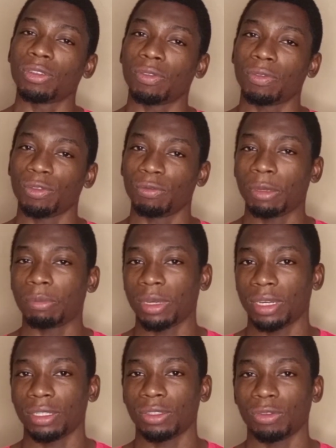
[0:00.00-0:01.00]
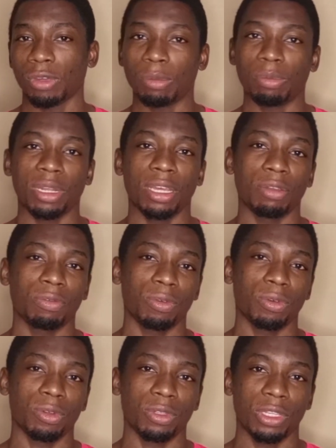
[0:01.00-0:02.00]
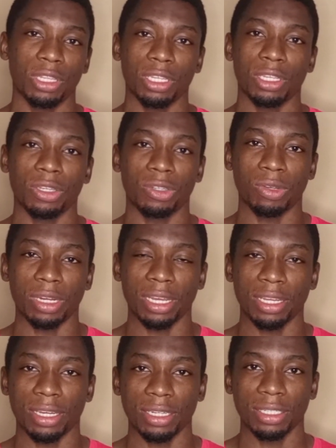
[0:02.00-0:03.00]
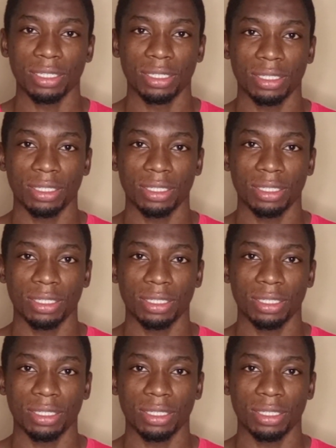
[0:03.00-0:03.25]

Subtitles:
of November, to apply for the dollar card.